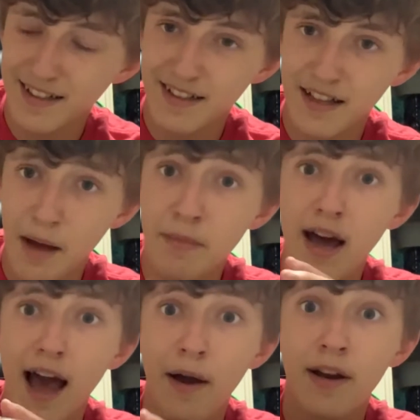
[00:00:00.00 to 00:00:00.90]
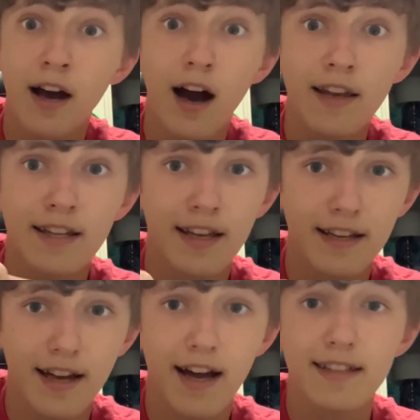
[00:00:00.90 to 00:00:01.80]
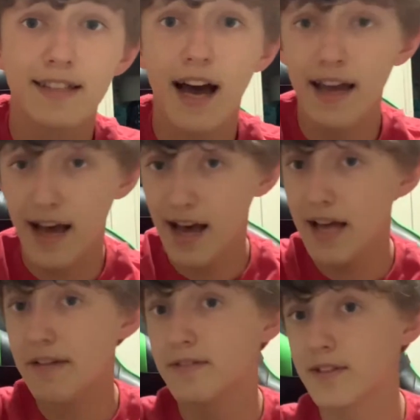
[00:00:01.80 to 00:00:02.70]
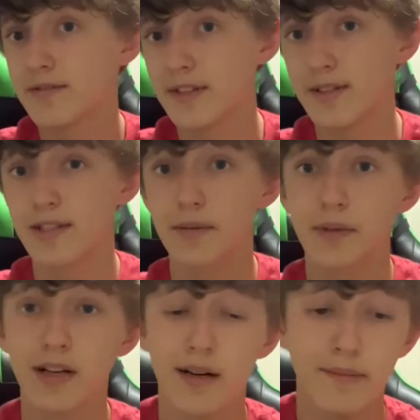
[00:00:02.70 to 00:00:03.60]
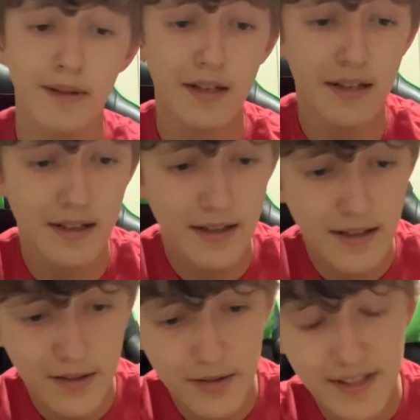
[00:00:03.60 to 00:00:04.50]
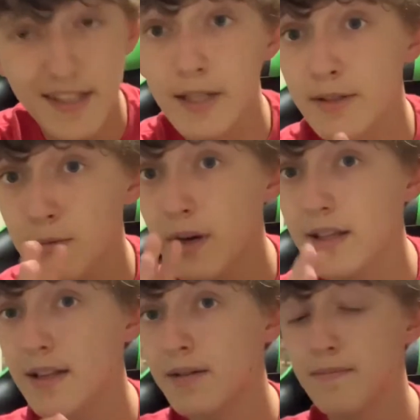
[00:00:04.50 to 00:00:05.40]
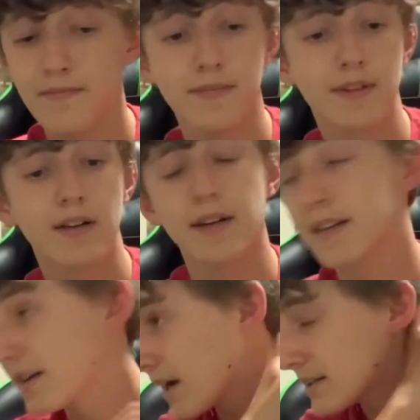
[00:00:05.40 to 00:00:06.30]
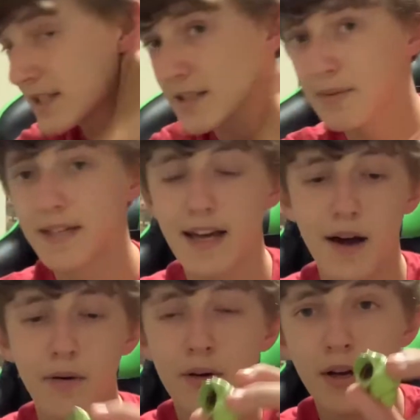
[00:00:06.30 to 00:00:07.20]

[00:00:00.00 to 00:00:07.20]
I'm not out of content, guys. I have some videos coming up. You'll see. One of them... Okay, here, I'll just explain now.